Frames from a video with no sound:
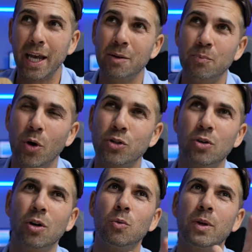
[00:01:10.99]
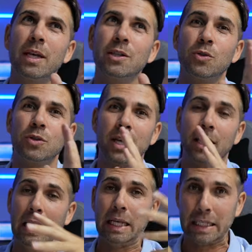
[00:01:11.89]
In Portugal, we
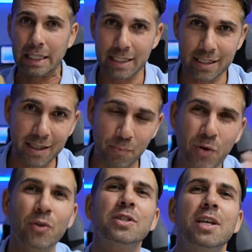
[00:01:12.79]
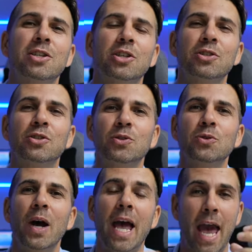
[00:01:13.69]
associate at least the pronunciation
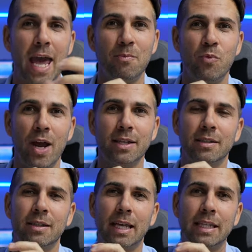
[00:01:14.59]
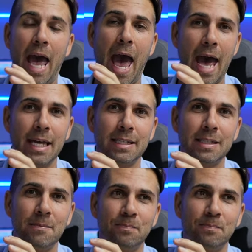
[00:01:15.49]
to a brand that has